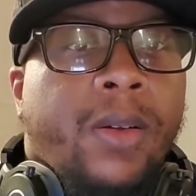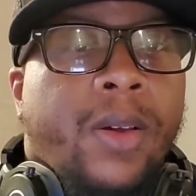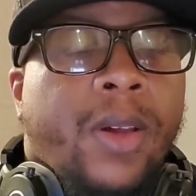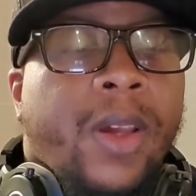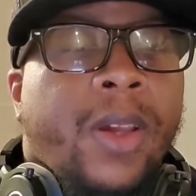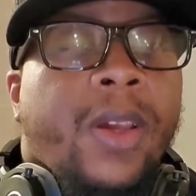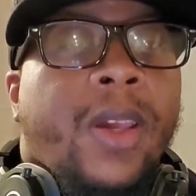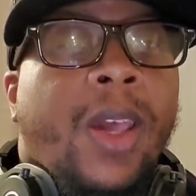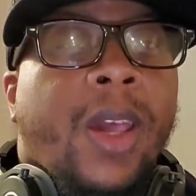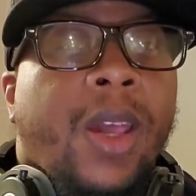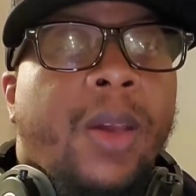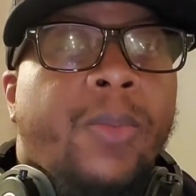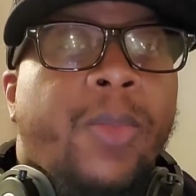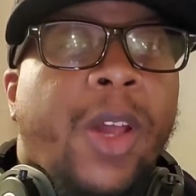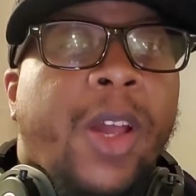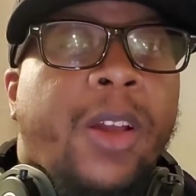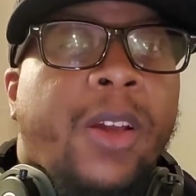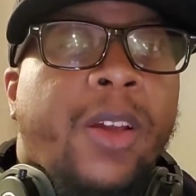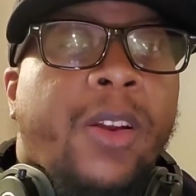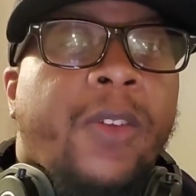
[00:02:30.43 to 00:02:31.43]
and came
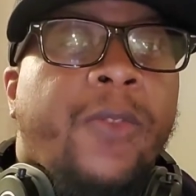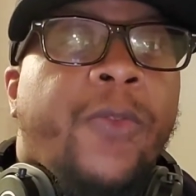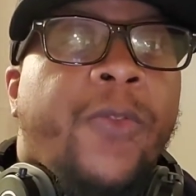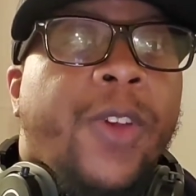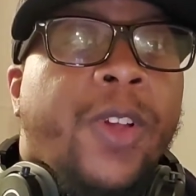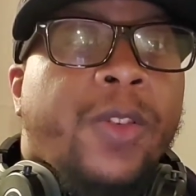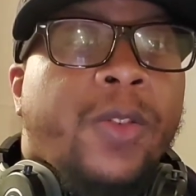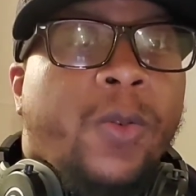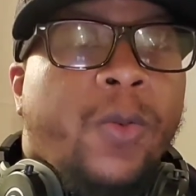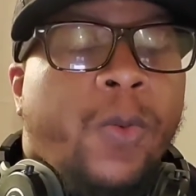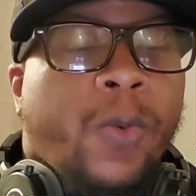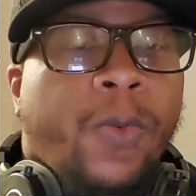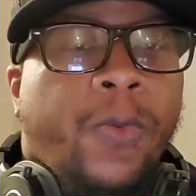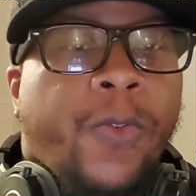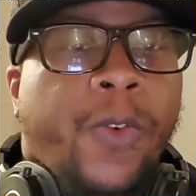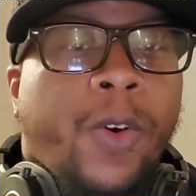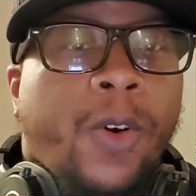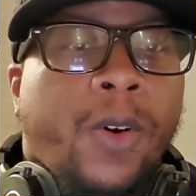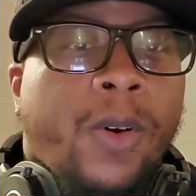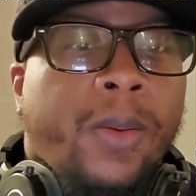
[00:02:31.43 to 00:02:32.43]
back in a physical
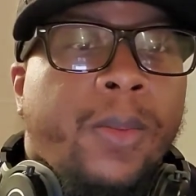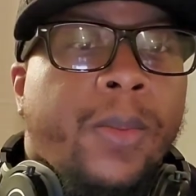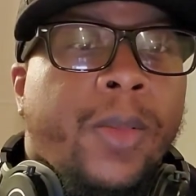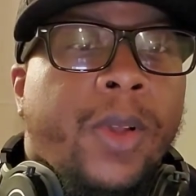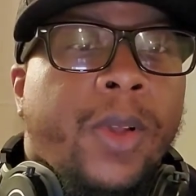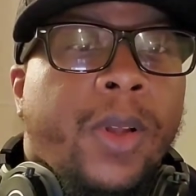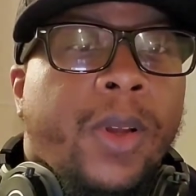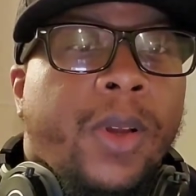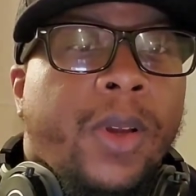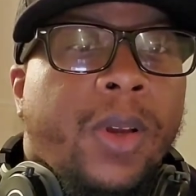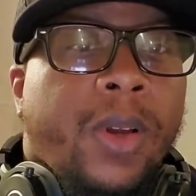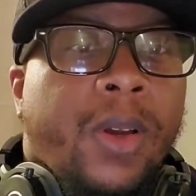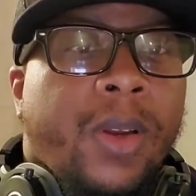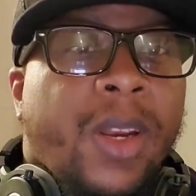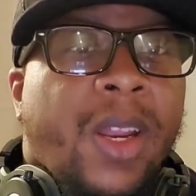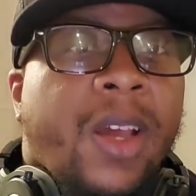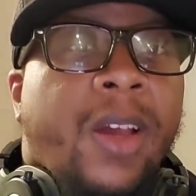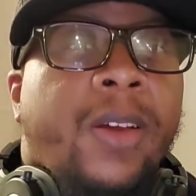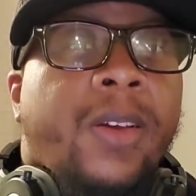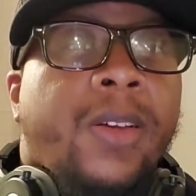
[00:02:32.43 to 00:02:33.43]
form.
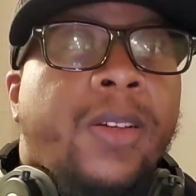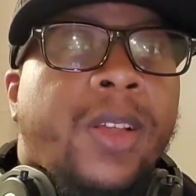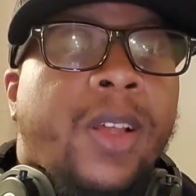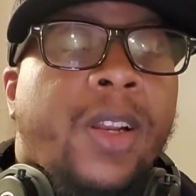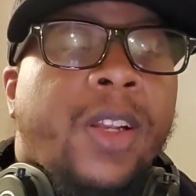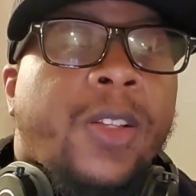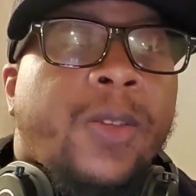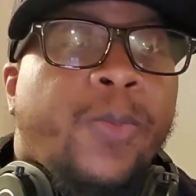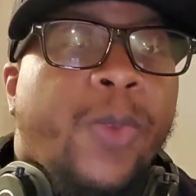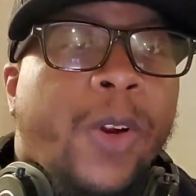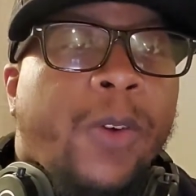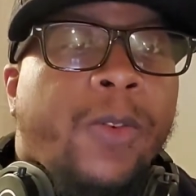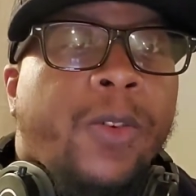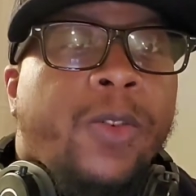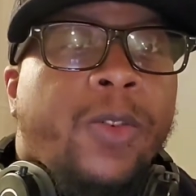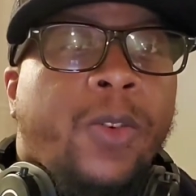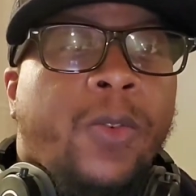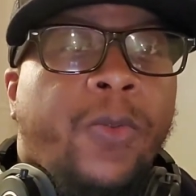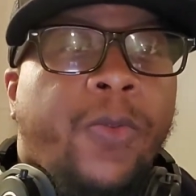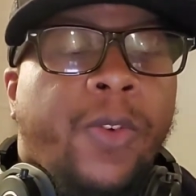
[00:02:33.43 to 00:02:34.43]
Now he's in a
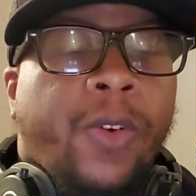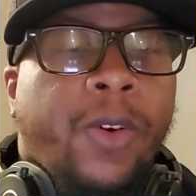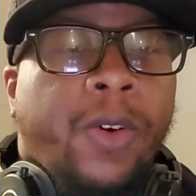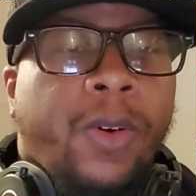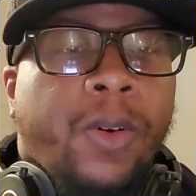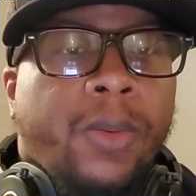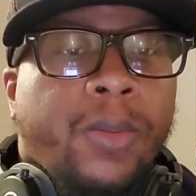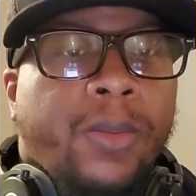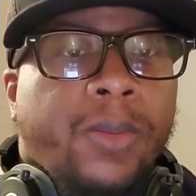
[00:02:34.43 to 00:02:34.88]
spiritual form.